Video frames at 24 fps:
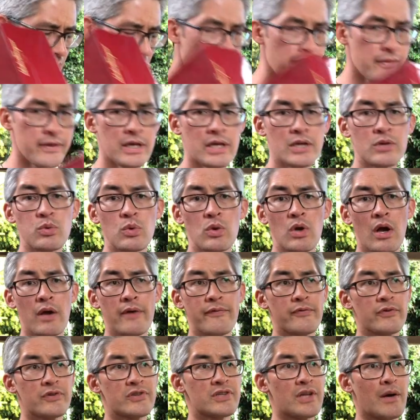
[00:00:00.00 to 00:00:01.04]
These will go
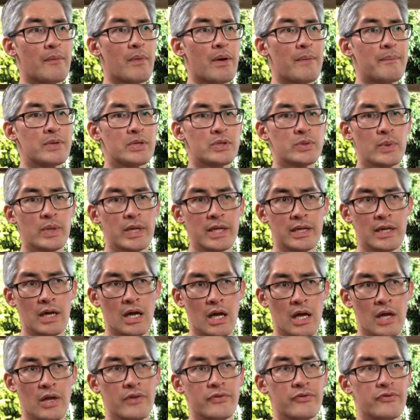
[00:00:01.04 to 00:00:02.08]
for somewhere between
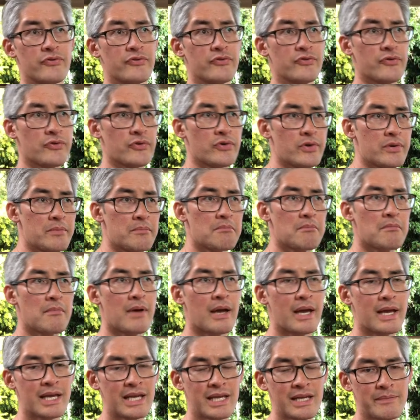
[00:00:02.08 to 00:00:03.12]
100,
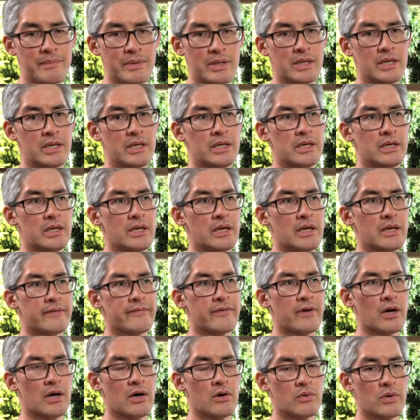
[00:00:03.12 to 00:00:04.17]
maybe, if
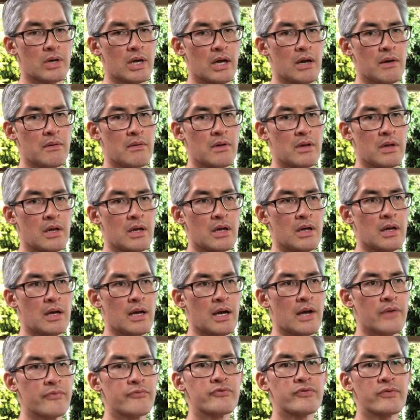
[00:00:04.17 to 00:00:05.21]
I hold out,
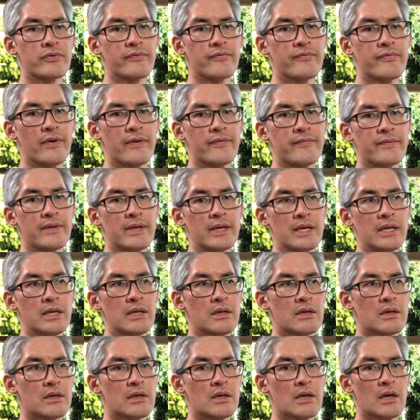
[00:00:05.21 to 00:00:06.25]
150.
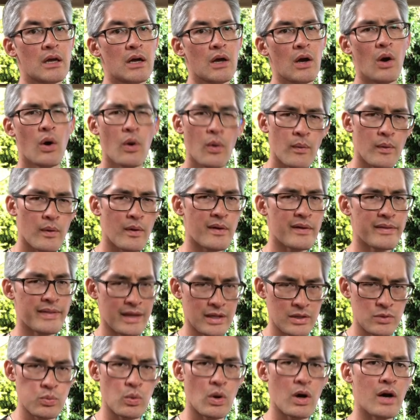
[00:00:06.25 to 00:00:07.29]
That
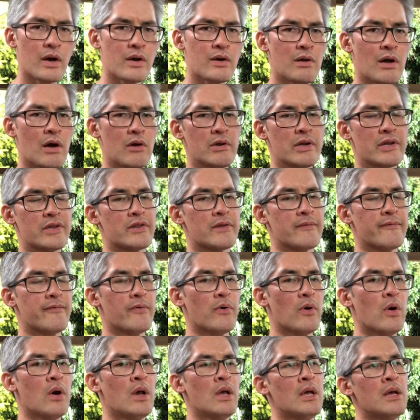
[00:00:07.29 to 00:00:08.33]
is what I'll list them
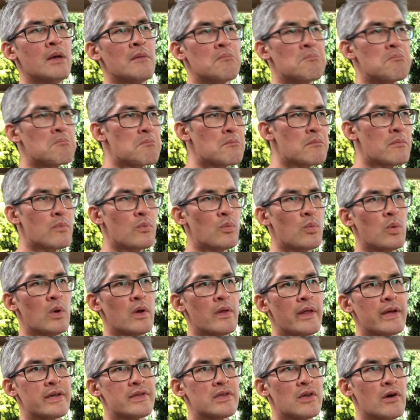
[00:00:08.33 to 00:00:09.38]
for. Will
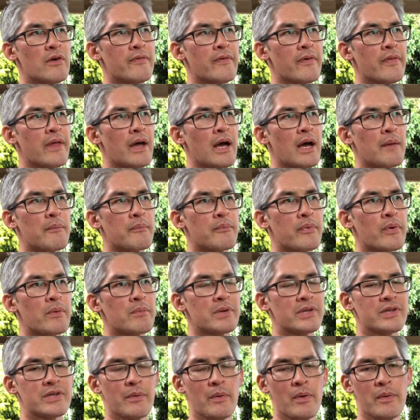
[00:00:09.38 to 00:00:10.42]
they sell for that?
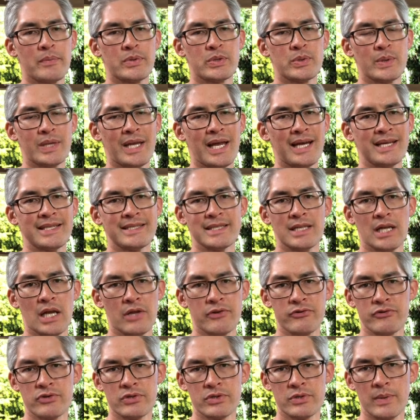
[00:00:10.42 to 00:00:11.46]
Probably somewhere between 80 and
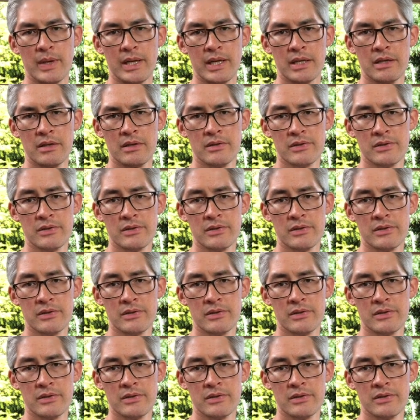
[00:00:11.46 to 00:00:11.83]
120.